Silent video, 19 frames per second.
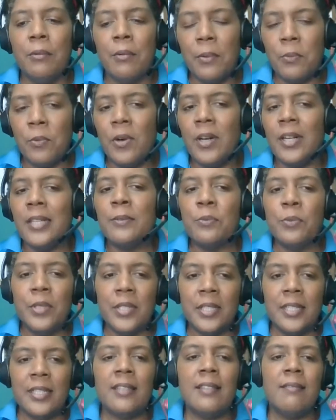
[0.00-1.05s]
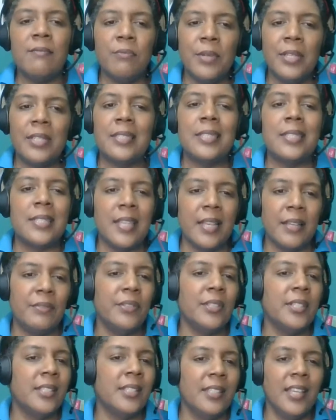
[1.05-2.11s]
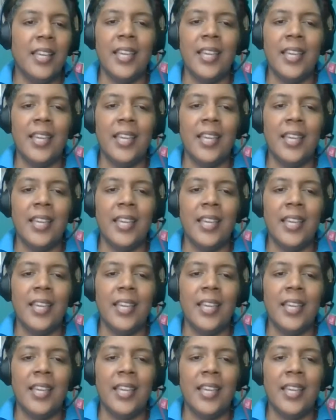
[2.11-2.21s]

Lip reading: one word with 7,